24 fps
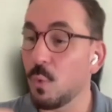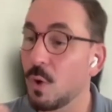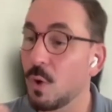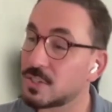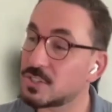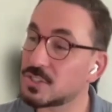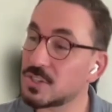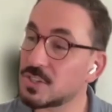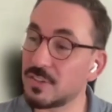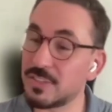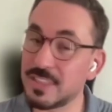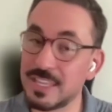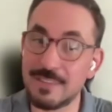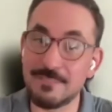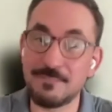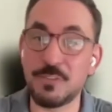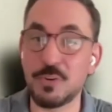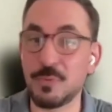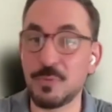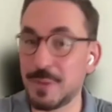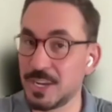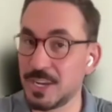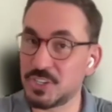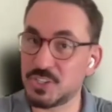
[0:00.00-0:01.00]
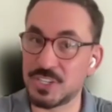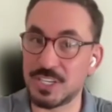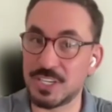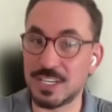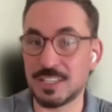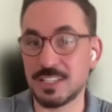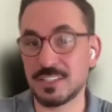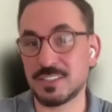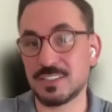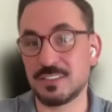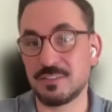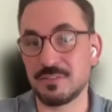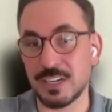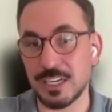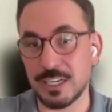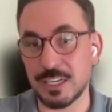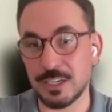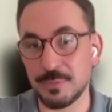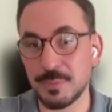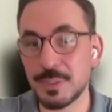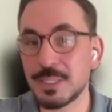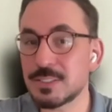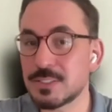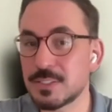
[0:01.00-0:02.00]
what's all the information in this
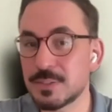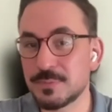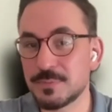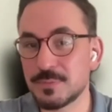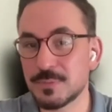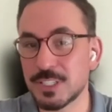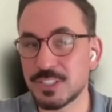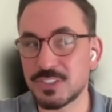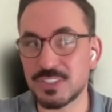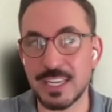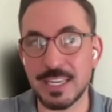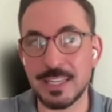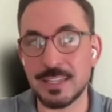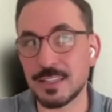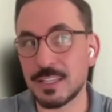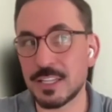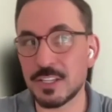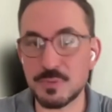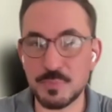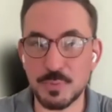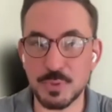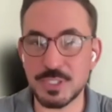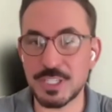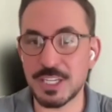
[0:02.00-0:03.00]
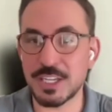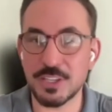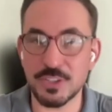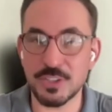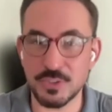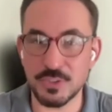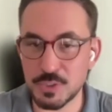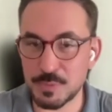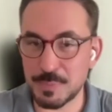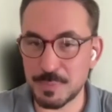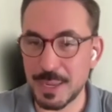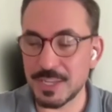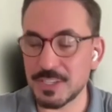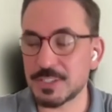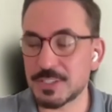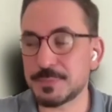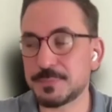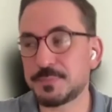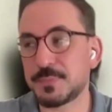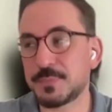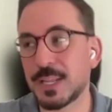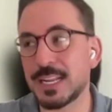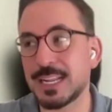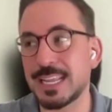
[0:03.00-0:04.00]
environment, let's say in this particular
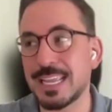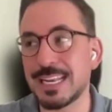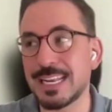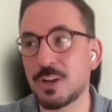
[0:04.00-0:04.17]
space.